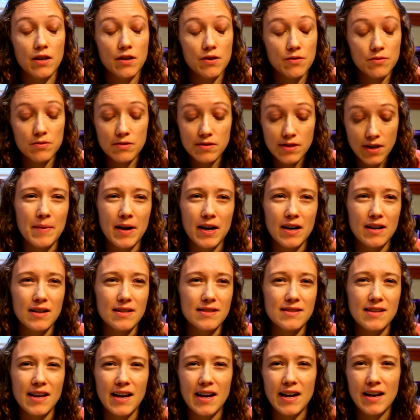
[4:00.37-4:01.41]
news. I'm not gonna
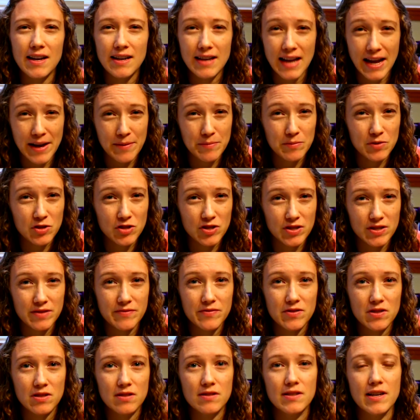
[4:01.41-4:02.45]
say names just
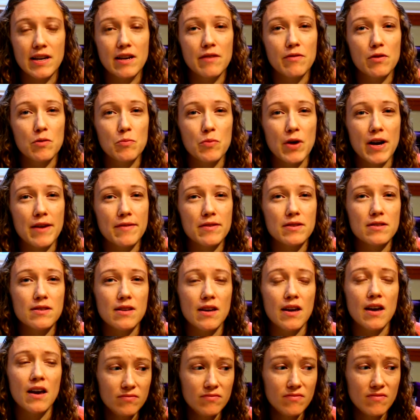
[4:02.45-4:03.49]
for the sake of her
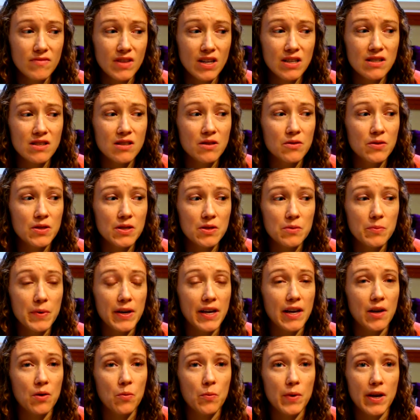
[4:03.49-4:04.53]
privacy. So this
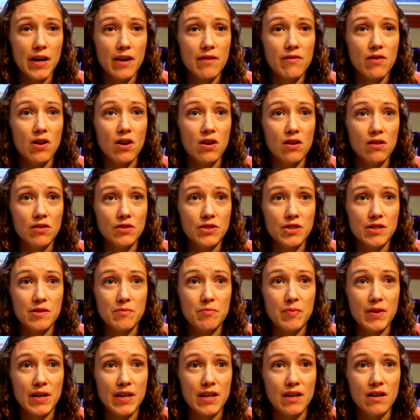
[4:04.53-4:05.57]
weekend we have all just
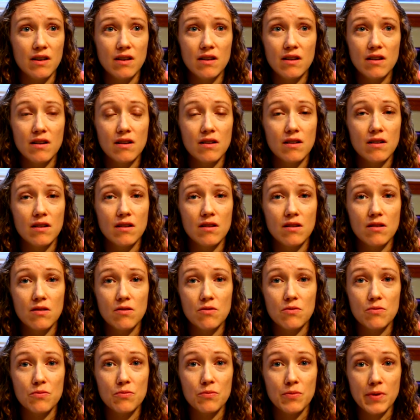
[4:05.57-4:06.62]
been
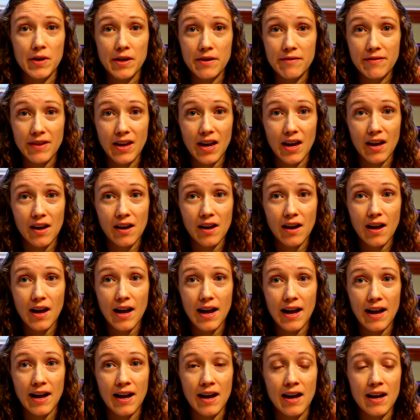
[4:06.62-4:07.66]
grieving
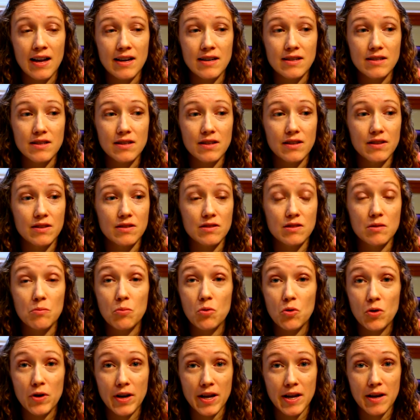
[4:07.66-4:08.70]
and
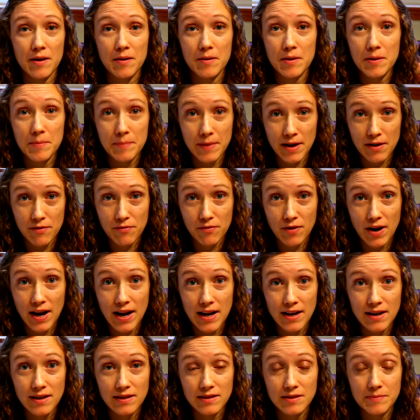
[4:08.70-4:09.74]
supporting my
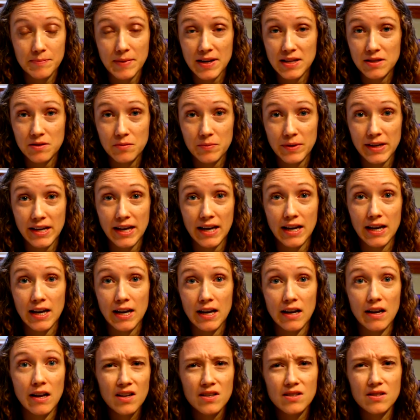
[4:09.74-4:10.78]
friend as best we
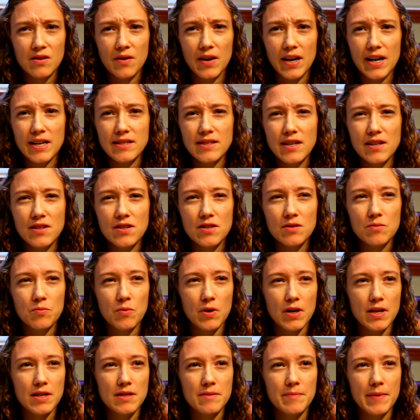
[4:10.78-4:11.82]
can. So I guess I just
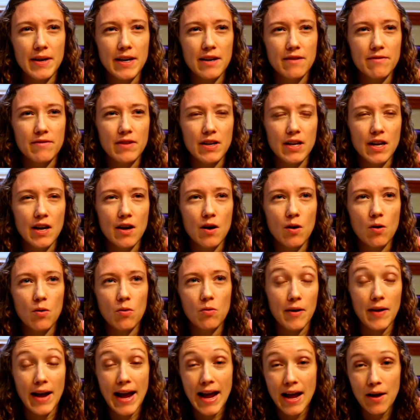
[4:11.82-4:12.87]
wanted to make a
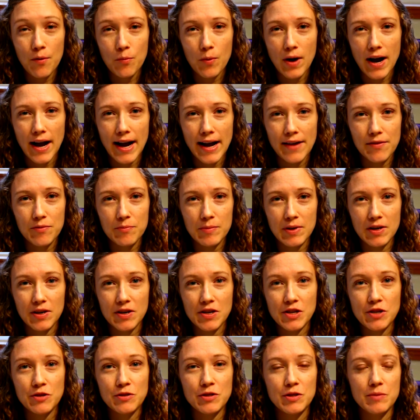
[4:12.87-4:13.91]
video, A, why I haven't been on
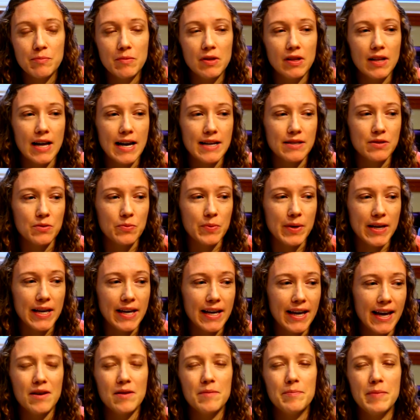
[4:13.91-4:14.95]
YouTube the last
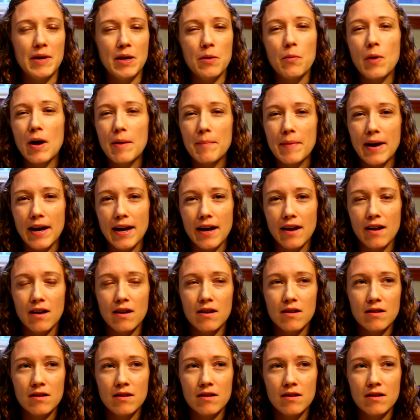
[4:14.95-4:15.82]
week, and B, why my